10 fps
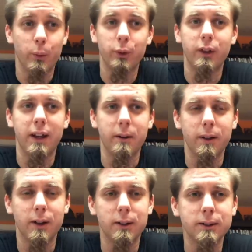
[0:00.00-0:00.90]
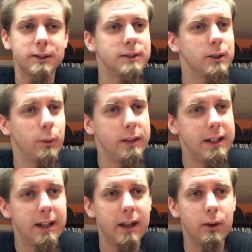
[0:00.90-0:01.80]
We'll see how it goes. We
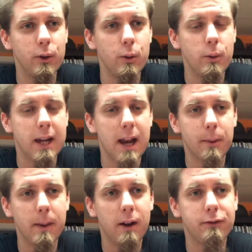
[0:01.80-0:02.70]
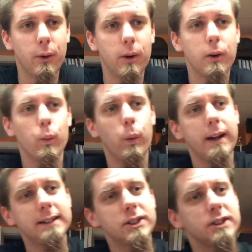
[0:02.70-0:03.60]
need to get a new camera mount for it,
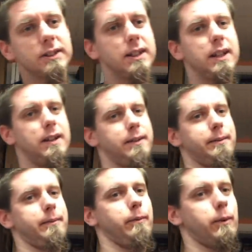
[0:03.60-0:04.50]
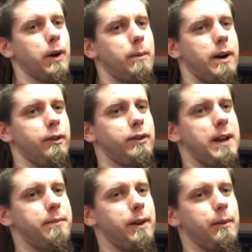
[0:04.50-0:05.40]
which we're gonna buy the
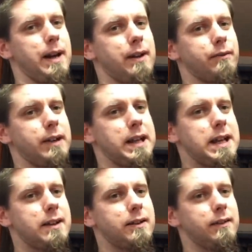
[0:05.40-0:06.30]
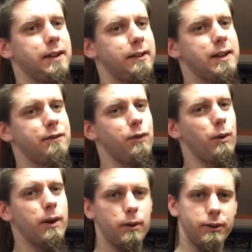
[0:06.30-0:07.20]
same thing we have right here, except
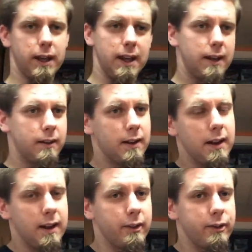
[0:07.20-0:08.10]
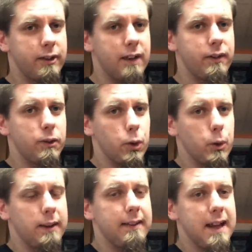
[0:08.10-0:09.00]
for it'll take a 7
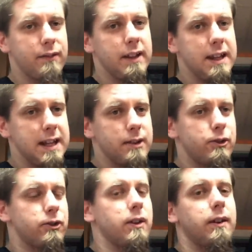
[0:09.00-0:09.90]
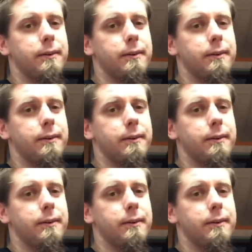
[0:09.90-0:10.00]
to 11 inch